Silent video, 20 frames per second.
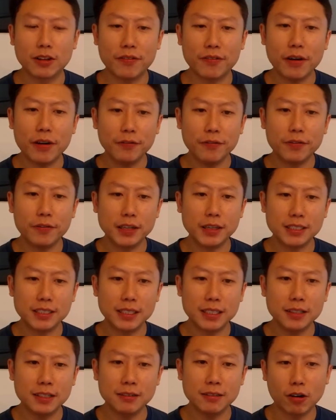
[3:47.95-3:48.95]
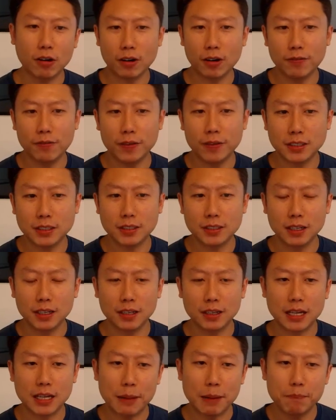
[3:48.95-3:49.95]
the very first thing or the first
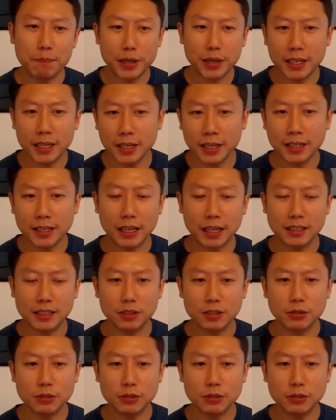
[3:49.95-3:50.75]
company that